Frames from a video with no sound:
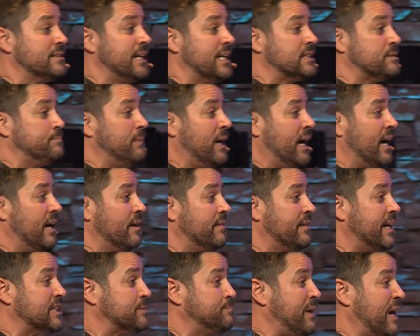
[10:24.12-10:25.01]
that's, my,
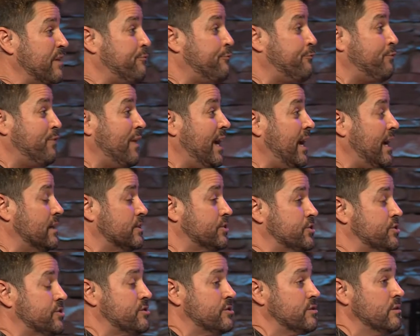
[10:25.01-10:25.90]
that's my
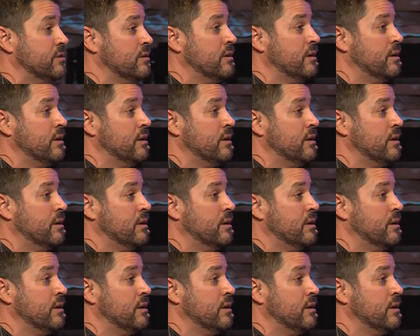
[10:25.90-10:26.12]
flesh.